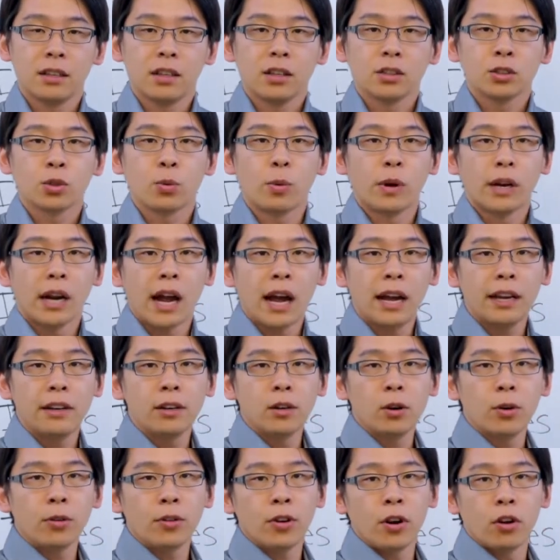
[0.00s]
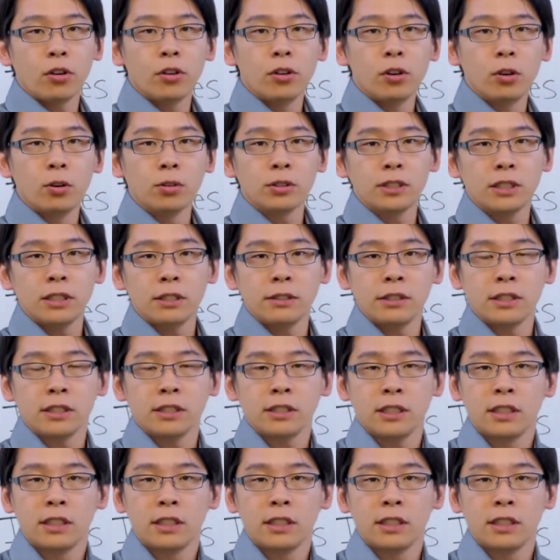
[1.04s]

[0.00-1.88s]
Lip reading: So when I know there are no serious